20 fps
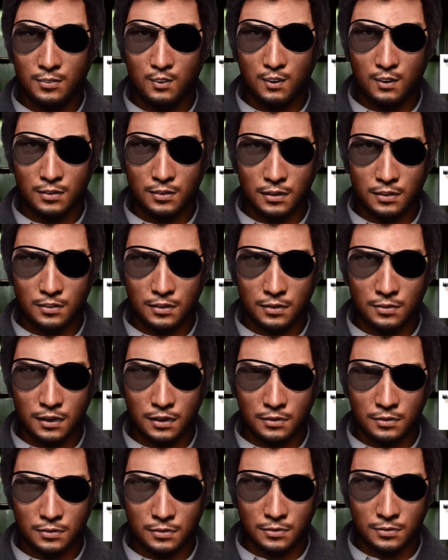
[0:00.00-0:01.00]
you put it
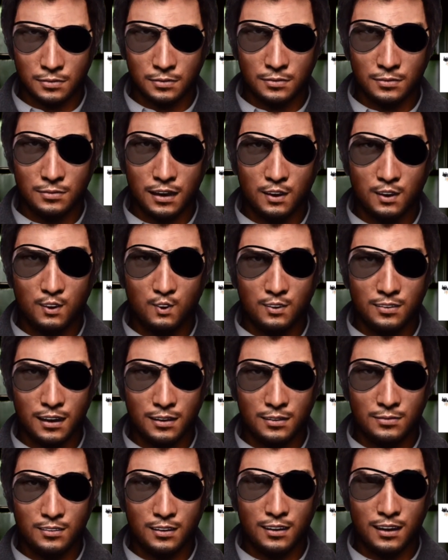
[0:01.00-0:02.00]
in?
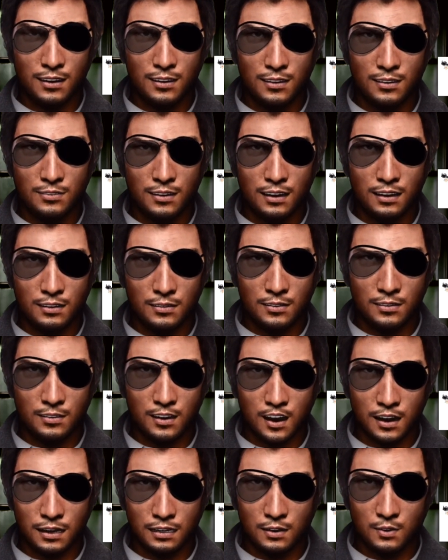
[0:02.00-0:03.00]
Anyway, I guess this is a
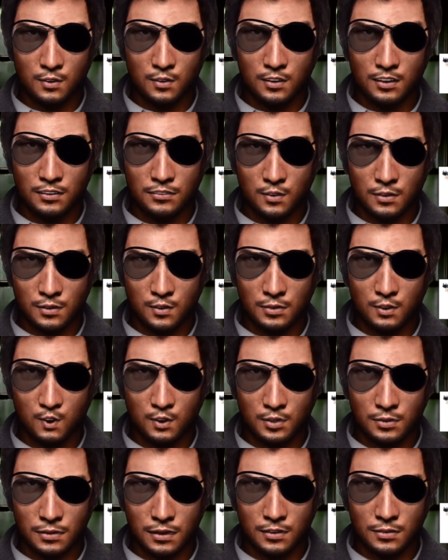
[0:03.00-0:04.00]
place where I write my
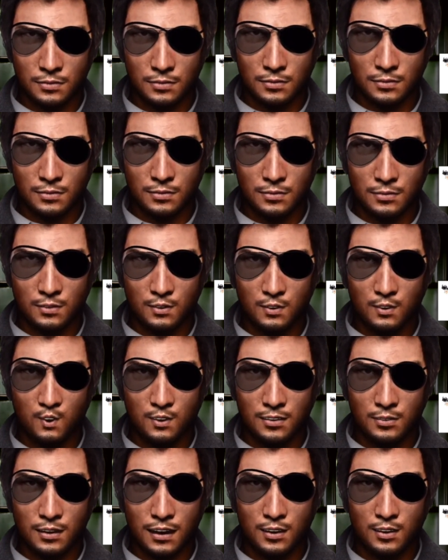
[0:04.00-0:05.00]
question.
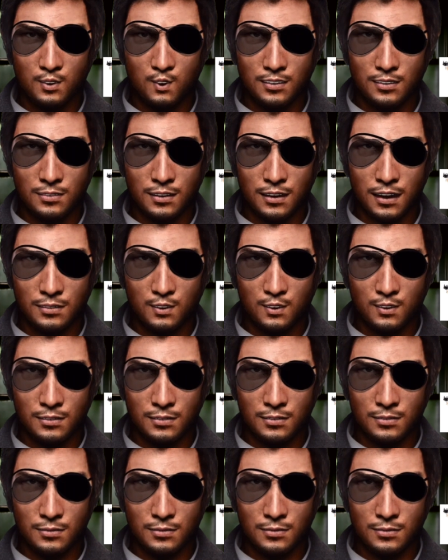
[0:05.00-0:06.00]
What is your
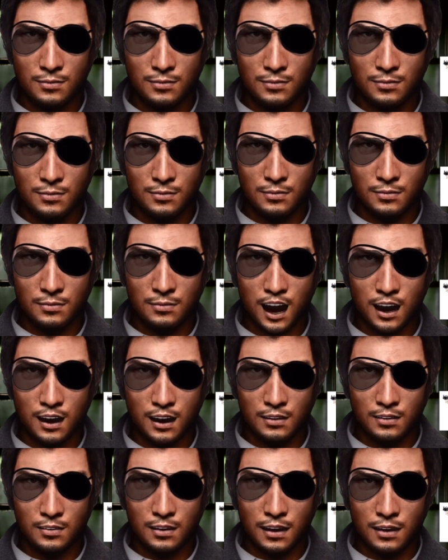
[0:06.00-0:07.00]
opinion
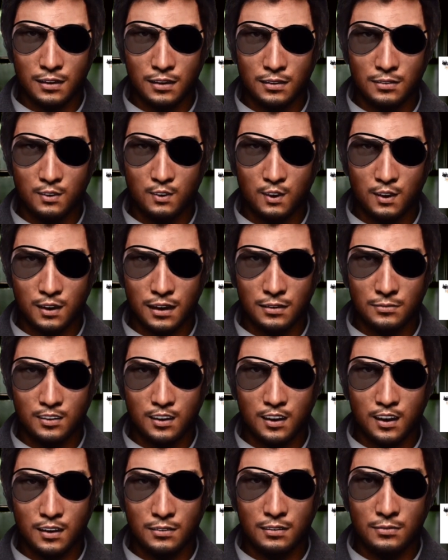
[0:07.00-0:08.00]
on the game
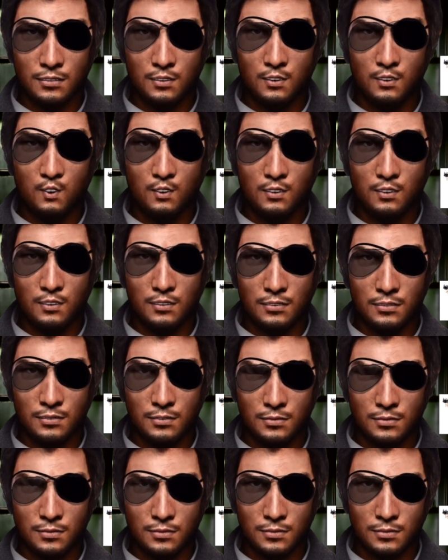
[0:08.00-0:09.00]
Deliver Us the Moon,